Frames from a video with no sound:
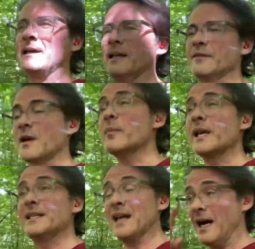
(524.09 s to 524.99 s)
If
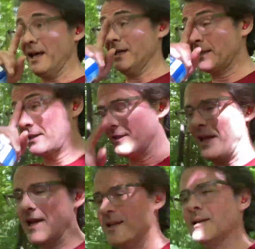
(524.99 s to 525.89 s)
somebody dies,
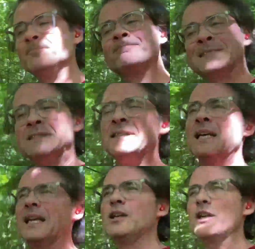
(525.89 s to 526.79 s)
then
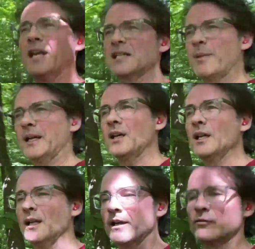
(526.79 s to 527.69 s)
you can expect a lot of